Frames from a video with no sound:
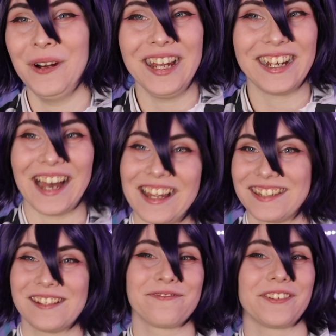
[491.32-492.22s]
we got
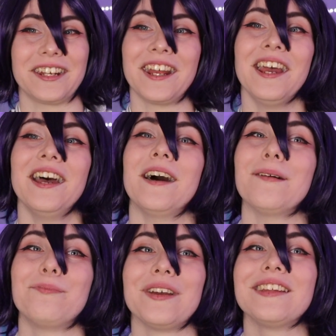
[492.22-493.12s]
different
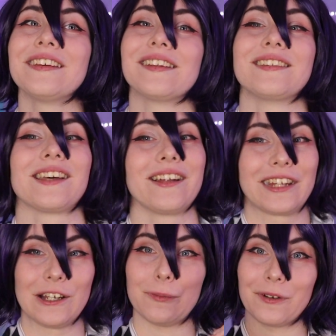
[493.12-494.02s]
opinions on
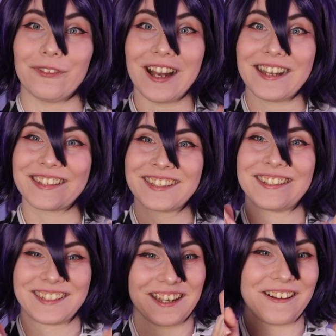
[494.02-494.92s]
human rights.
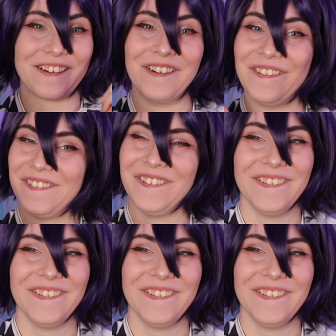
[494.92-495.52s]
So